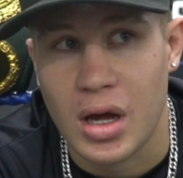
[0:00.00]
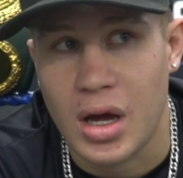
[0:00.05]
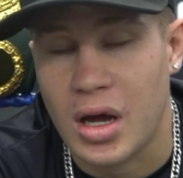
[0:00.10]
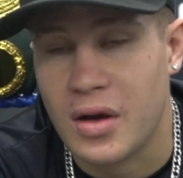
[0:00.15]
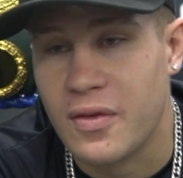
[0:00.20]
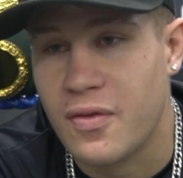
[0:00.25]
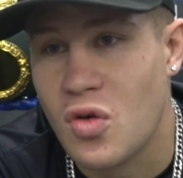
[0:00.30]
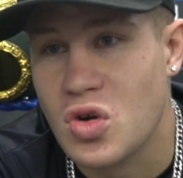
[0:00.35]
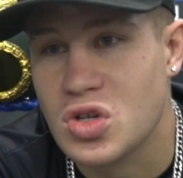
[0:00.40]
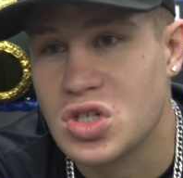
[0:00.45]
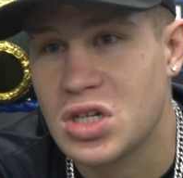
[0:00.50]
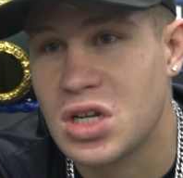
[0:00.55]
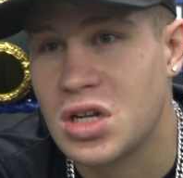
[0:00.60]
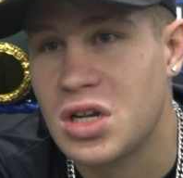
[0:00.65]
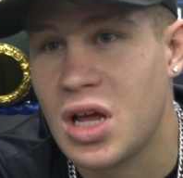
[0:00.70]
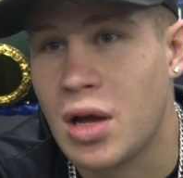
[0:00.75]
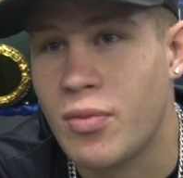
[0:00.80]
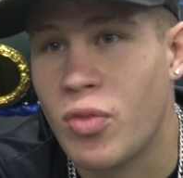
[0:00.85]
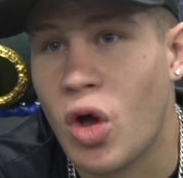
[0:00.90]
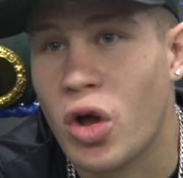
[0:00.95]

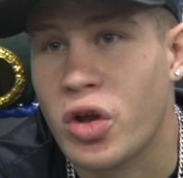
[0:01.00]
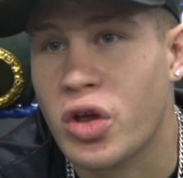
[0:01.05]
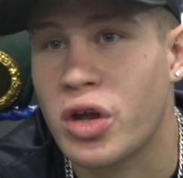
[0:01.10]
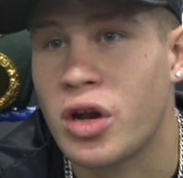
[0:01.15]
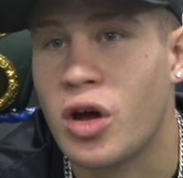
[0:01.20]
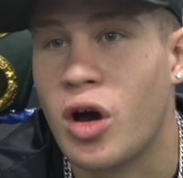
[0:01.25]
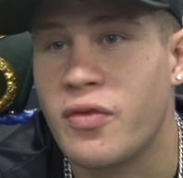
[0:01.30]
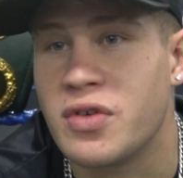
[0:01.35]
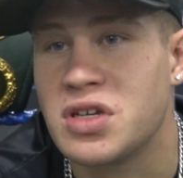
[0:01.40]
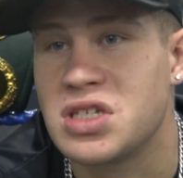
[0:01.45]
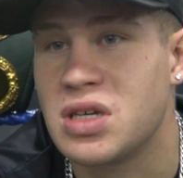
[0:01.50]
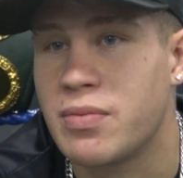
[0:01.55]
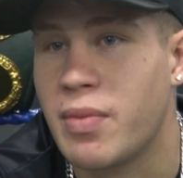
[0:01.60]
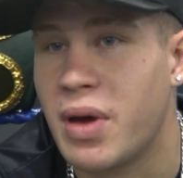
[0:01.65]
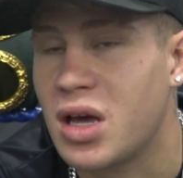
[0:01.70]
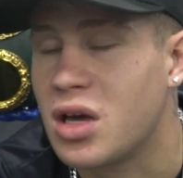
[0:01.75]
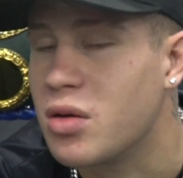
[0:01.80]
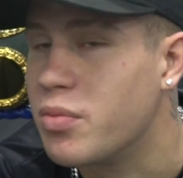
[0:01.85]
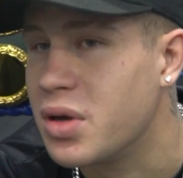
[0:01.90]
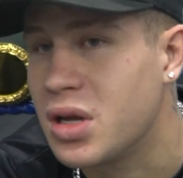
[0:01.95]
Unfortunately, I'm not going to obviously
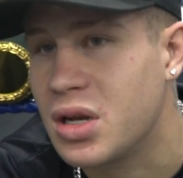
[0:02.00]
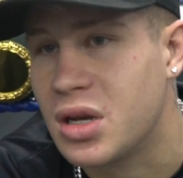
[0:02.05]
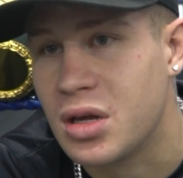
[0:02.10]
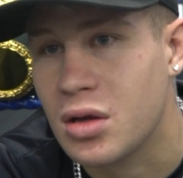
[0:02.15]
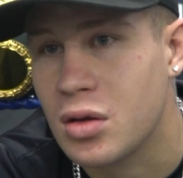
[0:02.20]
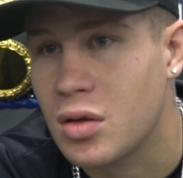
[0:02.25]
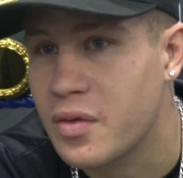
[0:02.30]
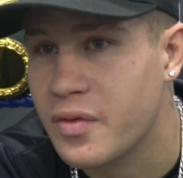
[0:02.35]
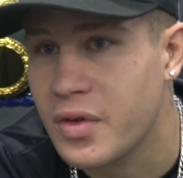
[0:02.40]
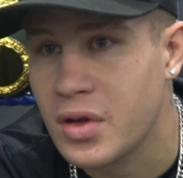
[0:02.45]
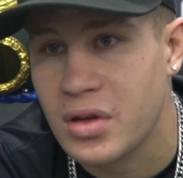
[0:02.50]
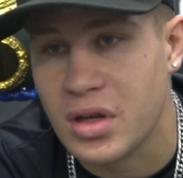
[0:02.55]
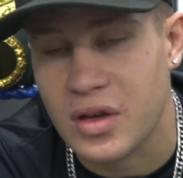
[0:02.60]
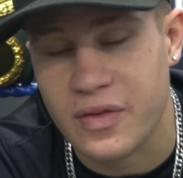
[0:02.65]
make a big deal of it.